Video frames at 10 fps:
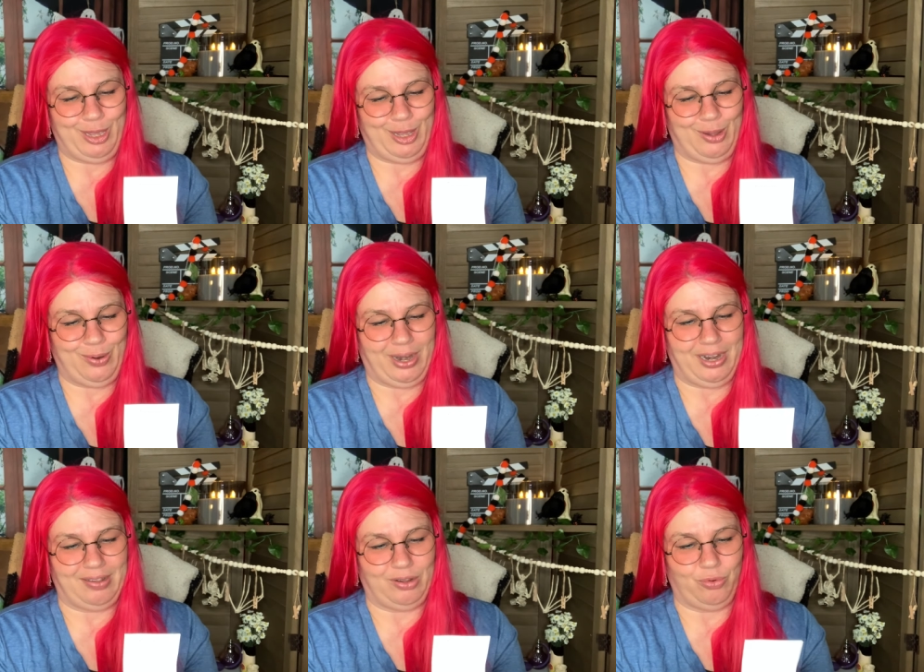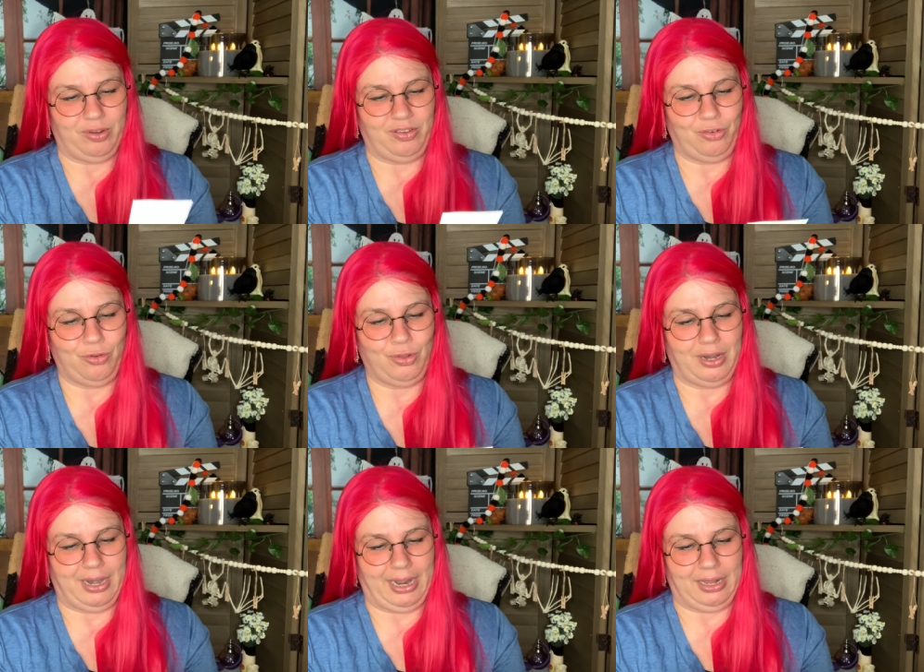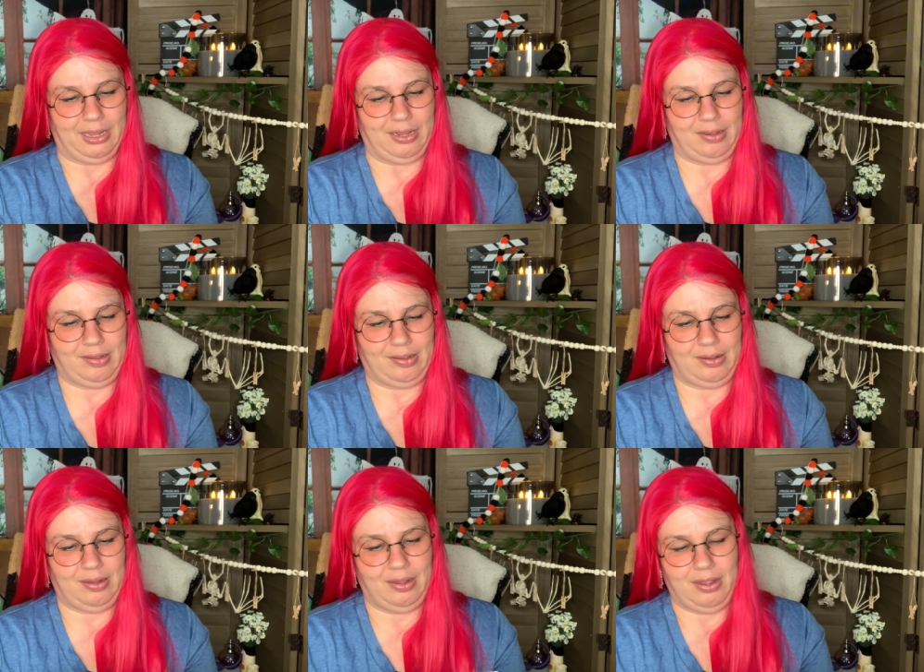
cute and it's a crystal necklace.